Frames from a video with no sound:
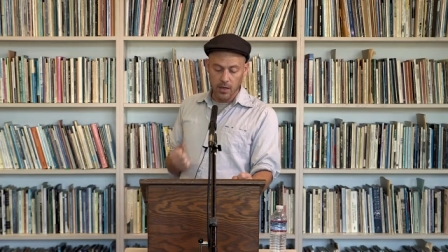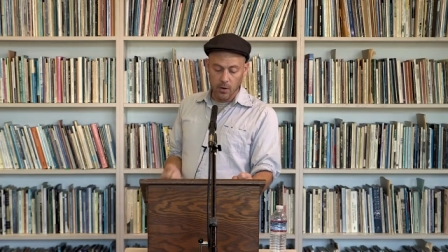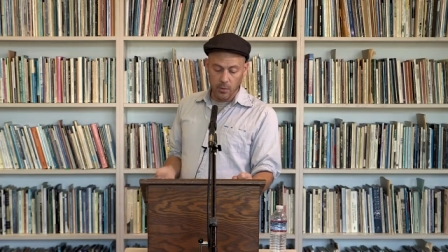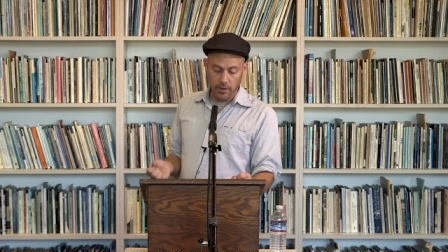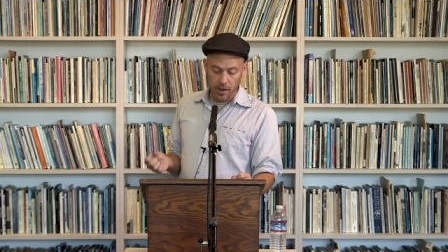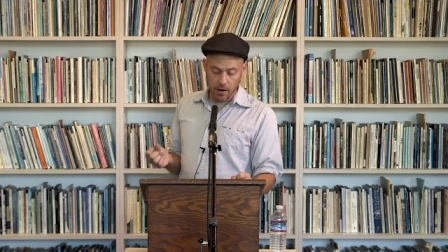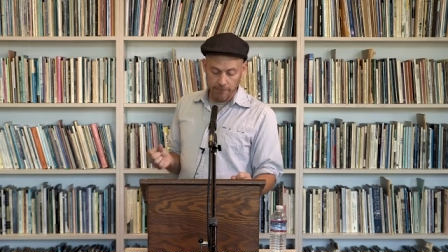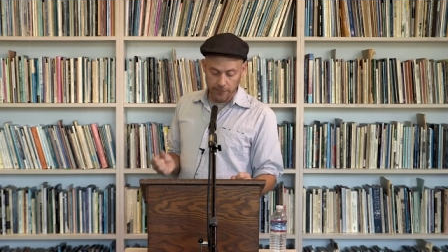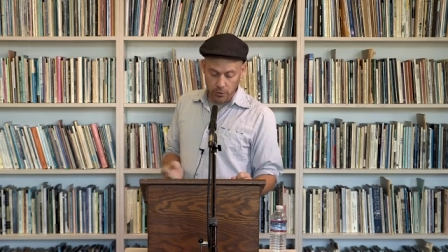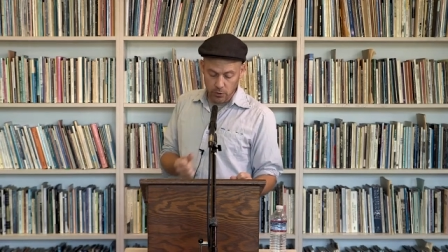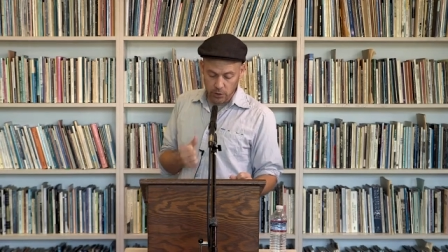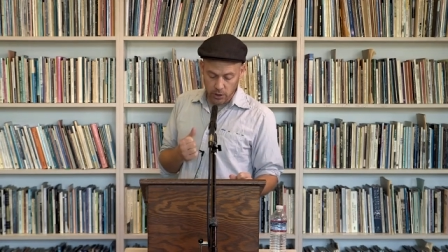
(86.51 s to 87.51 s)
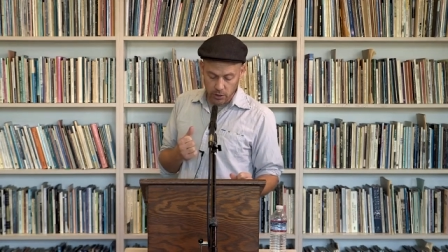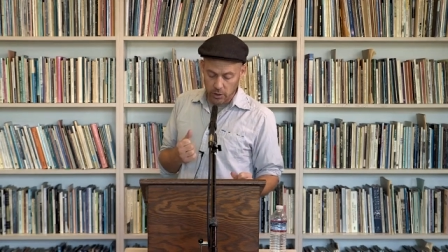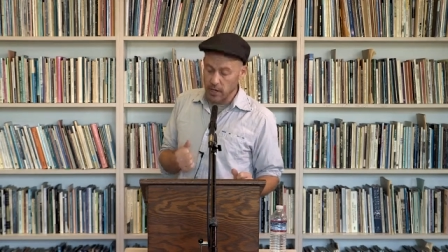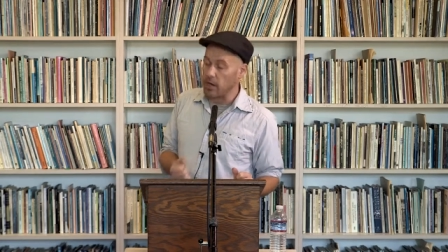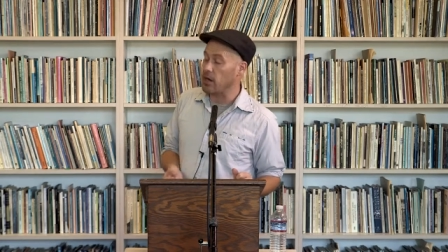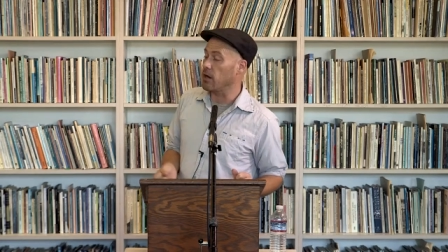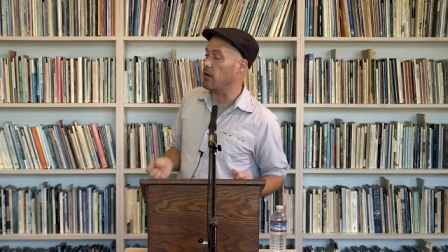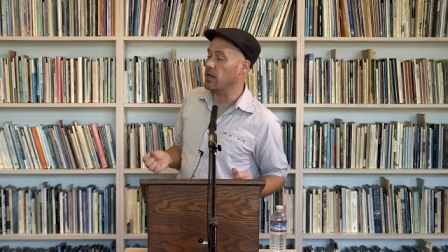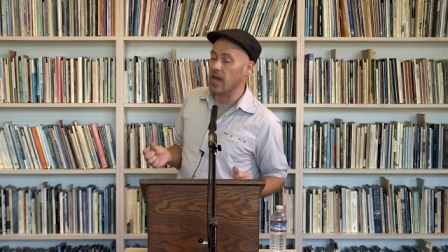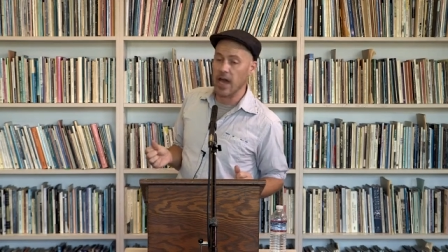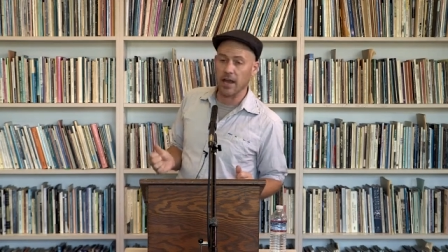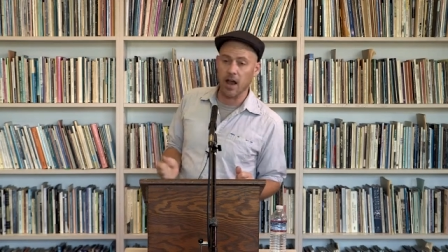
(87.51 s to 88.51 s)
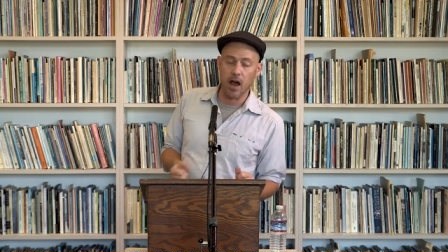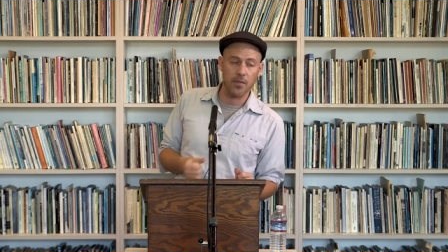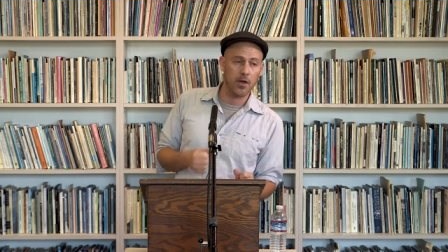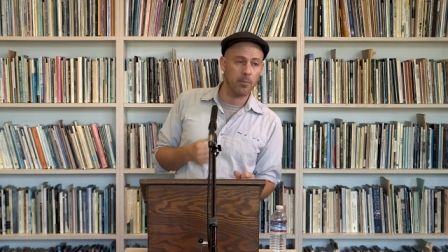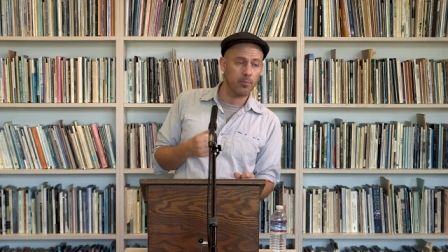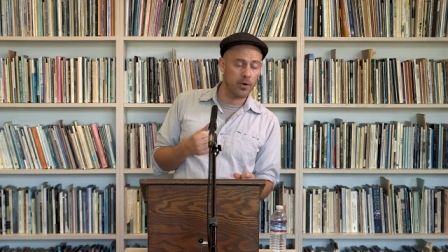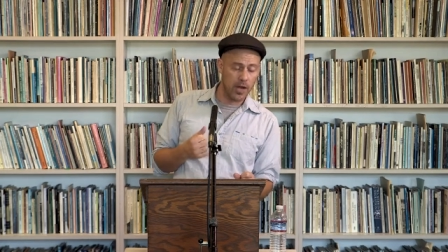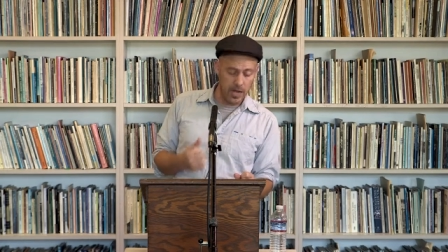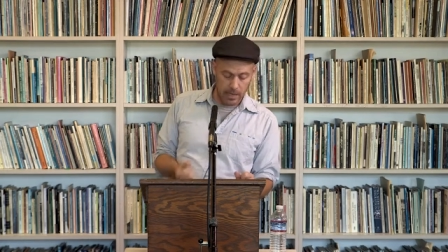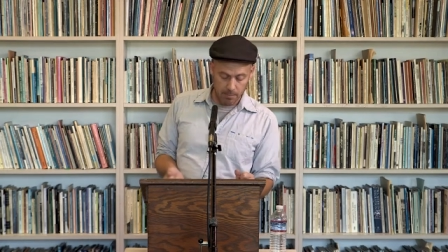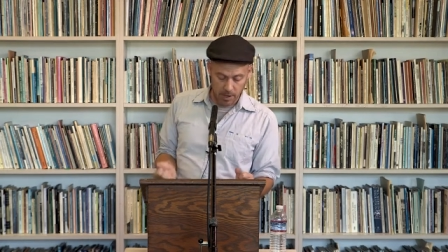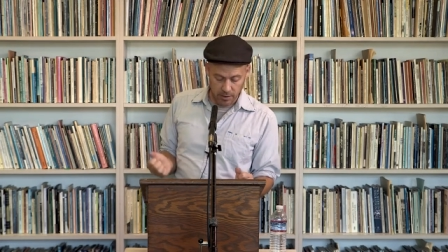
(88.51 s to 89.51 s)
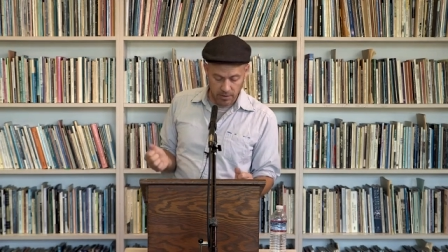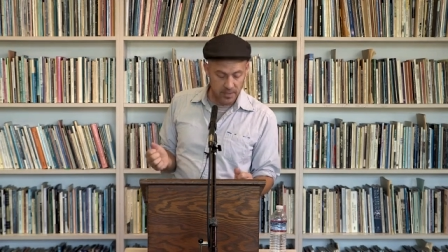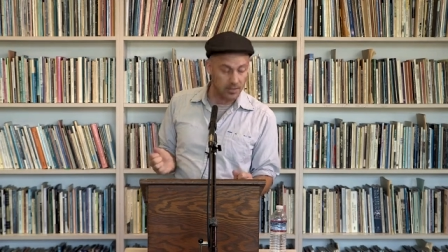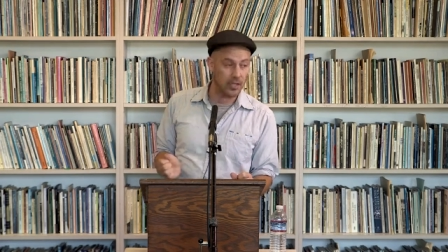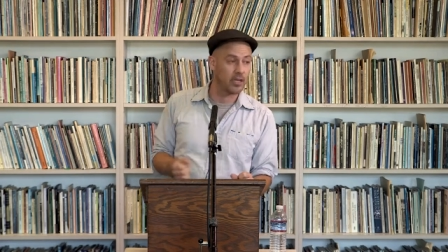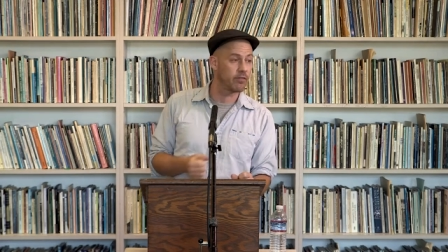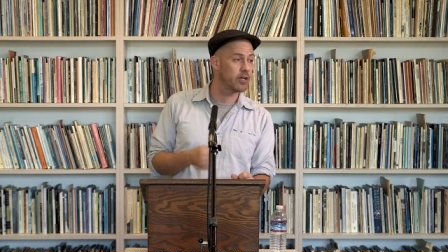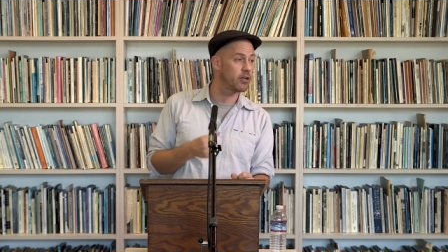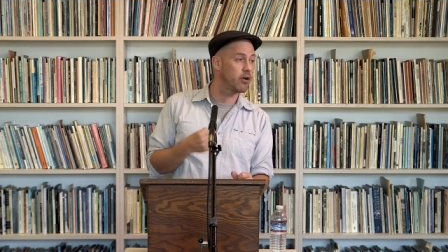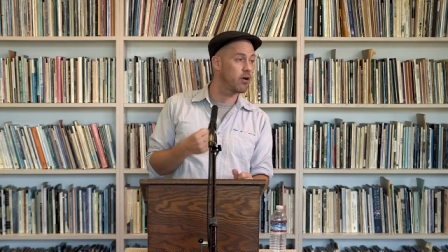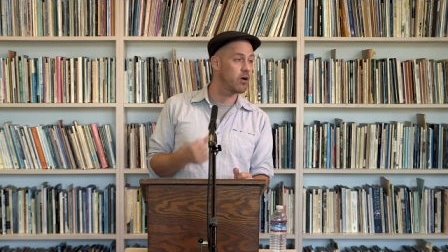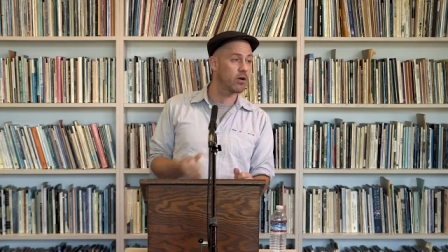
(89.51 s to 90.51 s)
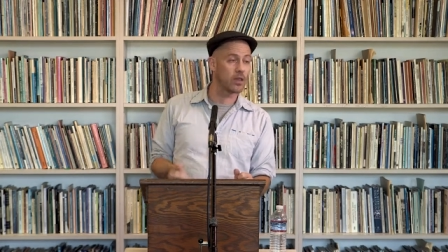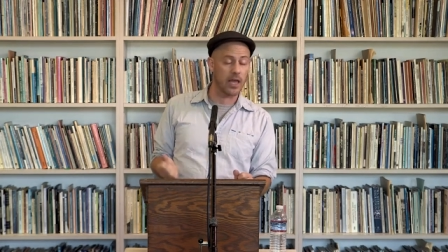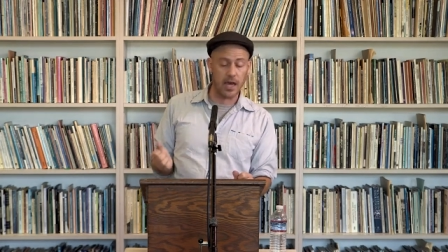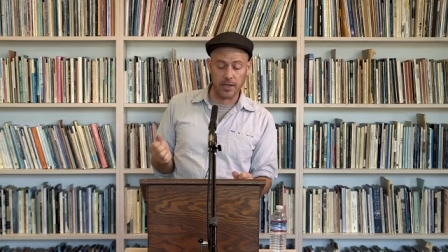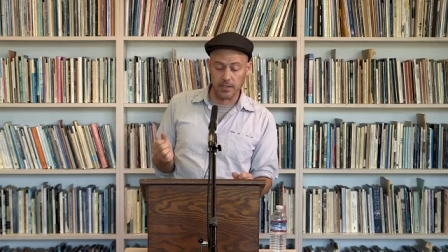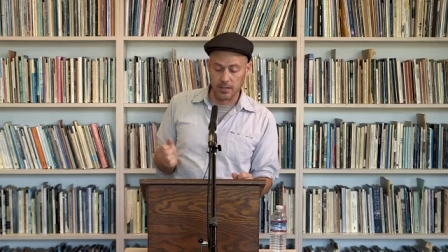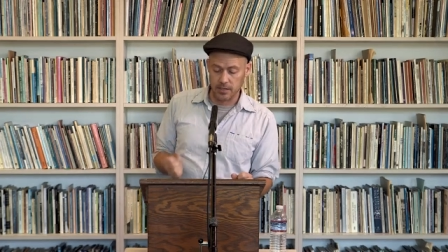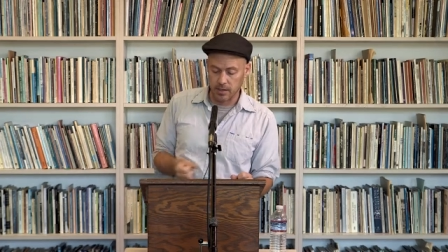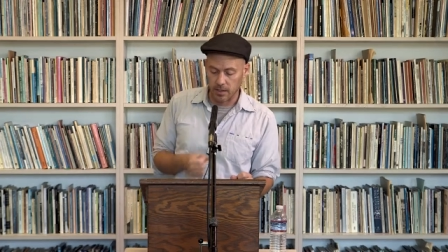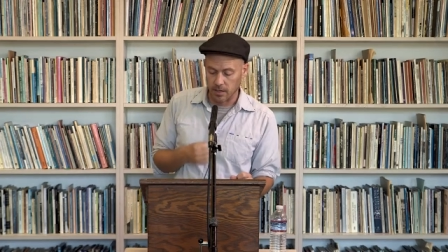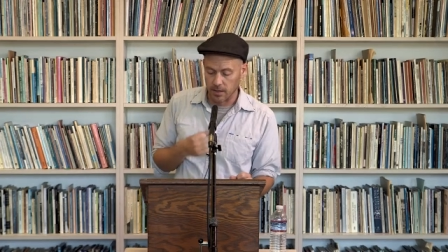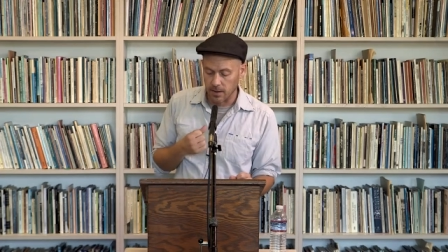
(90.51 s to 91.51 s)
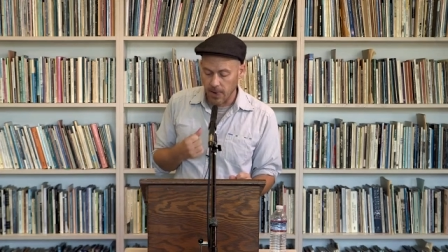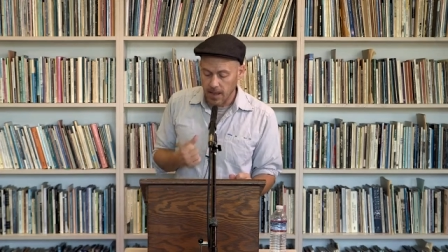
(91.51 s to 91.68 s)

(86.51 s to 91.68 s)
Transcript: With our future here yet on the brink, better save it or let it sink.